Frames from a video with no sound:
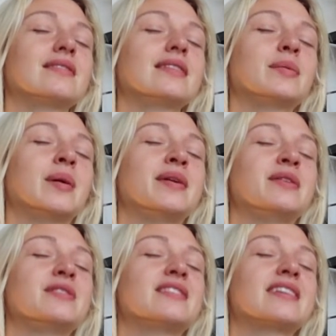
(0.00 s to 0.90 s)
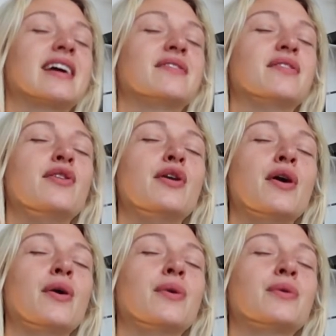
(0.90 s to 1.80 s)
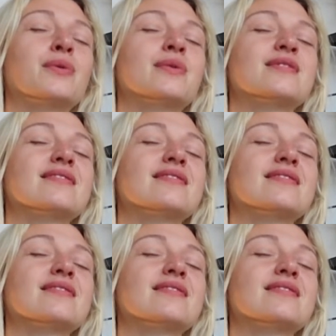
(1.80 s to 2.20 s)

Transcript: Maybe you just kind of know